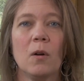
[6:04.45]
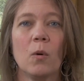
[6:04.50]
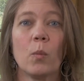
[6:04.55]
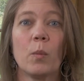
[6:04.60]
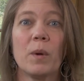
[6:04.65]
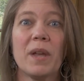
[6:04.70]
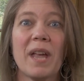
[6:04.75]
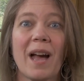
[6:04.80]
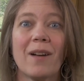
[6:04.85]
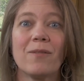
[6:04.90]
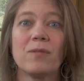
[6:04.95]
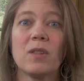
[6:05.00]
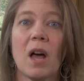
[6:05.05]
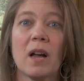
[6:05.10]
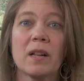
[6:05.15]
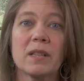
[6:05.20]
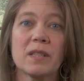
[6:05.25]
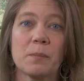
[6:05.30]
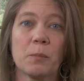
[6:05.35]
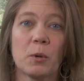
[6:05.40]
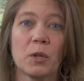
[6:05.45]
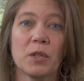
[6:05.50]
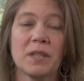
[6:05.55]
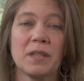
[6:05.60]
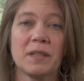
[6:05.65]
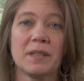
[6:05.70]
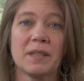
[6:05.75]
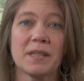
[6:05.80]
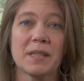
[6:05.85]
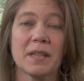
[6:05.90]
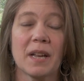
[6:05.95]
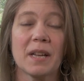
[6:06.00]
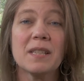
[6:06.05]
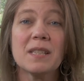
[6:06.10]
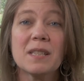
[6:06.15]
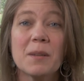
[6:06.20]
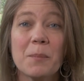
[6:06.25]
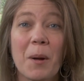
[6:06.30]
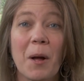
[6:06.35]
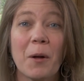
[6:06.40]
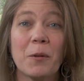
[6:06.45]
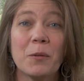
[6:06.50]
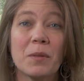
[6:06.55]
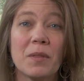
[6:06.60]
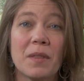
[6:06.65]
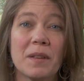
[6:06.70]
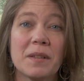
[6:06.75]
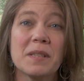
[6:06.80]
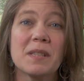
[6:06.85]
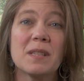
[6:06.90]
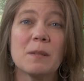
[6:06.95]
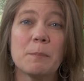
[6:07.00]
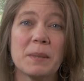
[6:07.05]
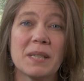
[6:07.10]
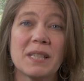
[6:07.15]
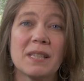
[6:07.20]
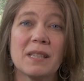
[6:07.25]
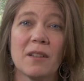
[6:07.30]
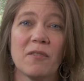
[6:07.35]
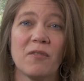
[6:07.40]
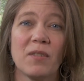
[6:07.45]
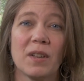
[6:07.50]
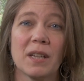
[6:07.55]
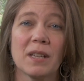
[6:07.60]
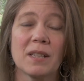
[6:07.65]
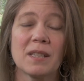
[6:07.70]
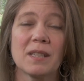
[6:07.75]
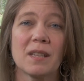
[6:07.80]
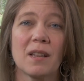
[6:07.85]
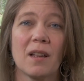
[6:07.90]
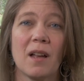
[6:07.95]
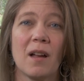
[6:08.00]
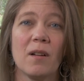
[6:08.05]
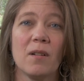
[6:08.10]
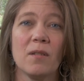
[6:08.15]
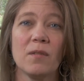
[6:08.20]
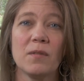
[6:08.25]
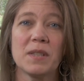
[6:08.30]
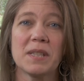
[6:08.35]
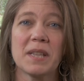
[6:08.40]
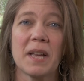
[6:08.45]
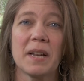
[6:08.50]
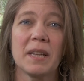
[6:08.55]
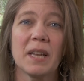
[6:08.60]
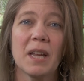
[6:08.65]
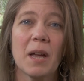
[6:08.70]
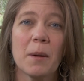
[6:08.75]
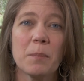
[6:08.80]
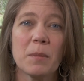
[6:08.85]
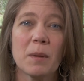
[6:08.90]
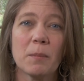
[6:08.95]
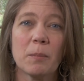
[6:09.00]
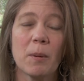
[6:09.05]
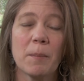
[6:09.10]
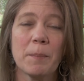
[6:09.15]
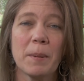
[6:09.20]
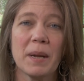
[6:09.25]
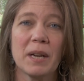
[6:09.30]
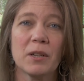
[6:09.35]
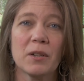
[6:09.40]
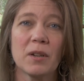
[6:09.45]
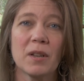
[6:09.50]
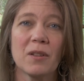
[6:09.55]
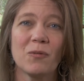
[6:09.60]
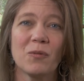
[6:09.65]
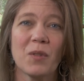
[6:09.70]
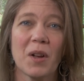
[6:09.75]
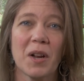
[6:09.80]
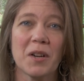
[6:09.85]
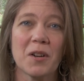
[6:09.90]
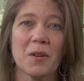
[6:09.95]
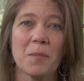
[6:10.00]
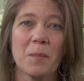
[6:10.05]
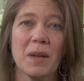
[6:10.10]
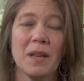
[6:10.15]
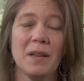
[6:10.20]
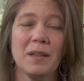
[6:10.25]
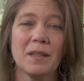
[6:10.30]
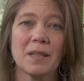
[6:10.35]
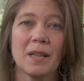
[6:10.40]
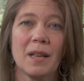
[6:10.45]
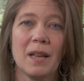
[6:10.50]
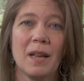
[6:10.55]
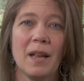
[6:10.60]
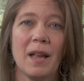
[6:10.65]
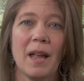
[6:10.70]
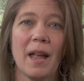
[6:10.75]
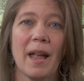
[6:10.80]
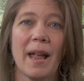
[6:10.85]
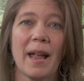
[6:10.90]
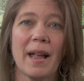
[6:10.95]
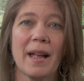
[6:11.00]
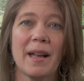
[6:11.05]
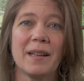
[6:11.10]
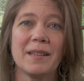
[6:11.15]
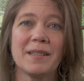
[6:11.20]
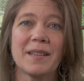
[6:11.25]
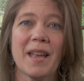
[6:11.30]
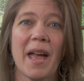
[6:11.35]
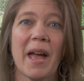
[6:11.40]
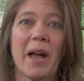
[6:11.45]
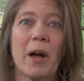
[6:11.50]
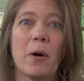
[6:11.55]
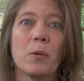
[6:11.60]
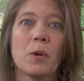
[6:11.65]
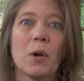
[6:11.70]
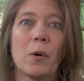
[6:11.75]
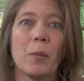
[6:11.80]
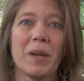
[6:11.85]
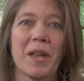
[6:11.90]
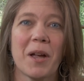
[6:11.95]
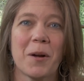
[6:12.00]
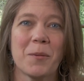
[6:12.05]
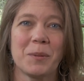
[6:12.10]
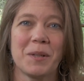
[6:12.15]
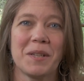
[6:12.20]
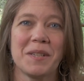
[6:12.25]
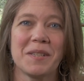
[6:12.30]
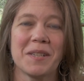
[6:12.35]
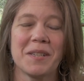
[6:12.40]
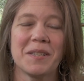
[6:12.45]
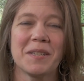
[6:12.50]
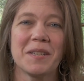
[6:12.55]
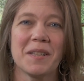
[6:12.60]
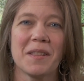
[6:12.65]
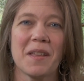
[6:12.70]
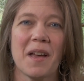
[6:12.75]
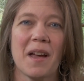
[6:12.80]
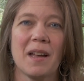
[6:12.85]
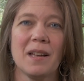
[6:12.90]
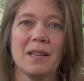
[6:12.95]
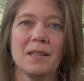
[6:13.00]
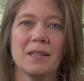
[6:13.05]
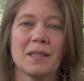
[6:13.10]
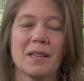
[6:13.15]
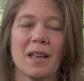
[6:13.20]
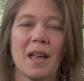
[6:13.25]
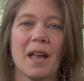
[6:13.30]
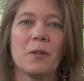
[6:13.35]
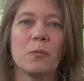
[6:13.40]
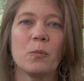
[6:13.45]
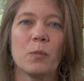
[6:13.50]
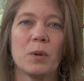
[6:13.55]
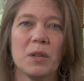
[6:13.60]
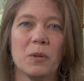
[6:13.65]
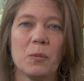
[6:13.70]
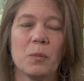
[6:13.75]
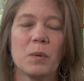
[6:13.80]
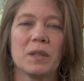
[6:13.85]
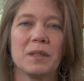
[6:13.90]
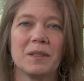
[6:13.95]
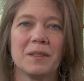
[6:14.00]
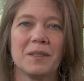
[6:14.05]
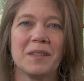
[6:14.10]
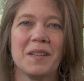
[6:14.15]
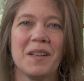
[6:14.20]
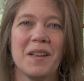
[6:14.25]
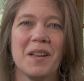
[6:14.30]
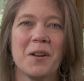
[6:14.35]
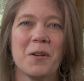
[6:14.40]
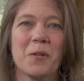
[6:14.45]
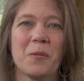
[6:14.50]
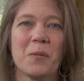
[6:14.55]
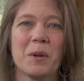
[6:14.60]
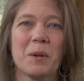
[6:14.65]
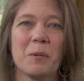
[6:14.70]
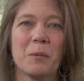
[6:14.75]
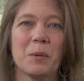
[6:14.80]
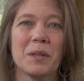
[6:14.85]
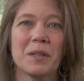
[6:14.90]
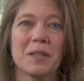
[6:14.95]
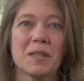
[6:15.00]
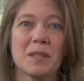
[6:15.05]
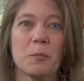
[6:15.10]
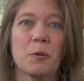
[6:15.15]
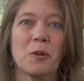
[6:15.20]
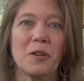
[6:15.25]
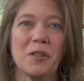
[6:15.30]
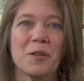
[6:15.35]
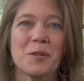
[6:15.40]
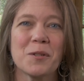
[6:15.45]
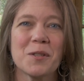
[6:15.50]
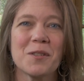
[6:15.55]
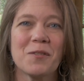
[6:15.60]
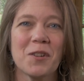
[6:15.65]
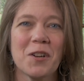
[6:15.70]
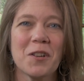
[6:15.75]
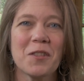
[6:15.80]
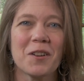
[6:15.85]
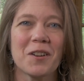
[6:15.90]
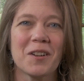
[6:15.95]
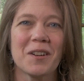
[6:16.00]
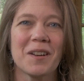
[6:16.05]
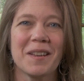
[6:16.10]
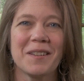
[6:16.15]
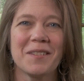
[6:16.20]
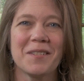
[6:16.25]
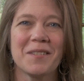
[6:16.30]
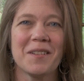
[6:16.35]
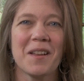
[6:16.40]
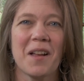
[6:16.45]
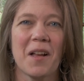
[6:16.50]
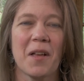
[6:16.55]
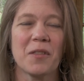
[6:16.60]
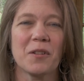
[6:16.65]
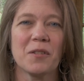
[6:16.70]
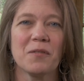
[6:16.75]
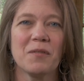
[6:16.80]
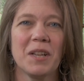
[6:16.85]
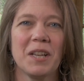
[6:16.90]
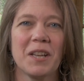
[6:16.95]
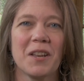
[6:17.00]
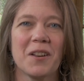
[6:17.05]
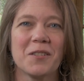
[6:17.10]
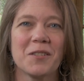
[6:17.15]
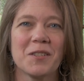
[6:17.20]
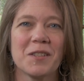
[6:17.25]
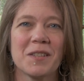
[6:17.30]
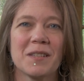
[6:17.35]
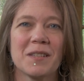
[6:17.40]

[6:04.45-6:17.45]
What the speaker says: We have lots more to discuss about the specifics of setting up the prepared environment and how going out plays into that, and we will explore those further in other videos.